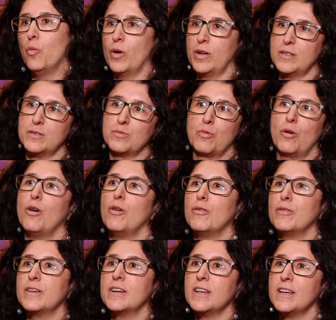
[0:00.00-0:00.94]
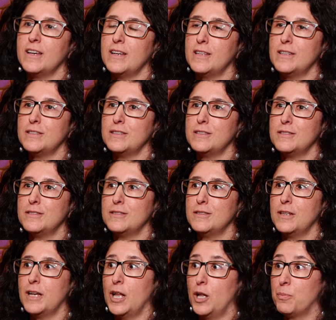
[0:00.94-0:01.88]
what is wrong
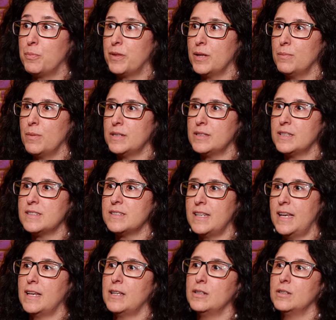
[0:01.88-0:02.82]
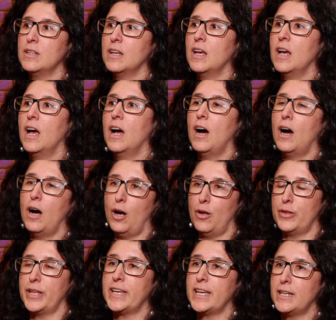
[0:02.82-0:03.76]
and help them understand
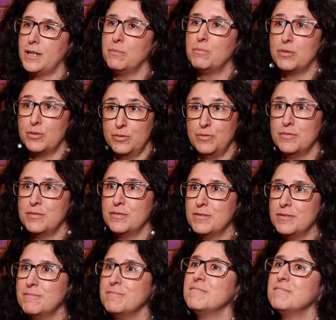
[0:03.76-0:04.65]
how they can improve.